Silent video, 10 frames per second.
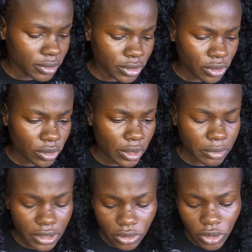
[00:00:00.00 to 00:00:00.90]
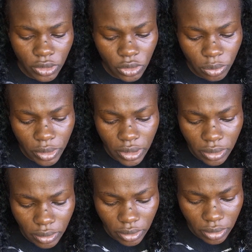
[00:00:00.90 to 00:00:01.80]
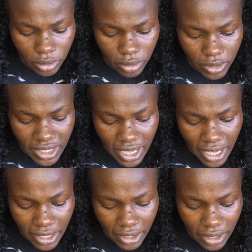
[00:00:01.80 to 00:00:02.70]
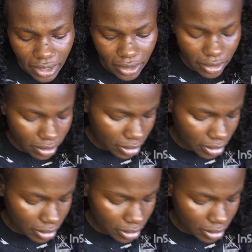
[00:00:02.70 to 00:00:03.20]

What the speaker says: So I'm just going to be trying and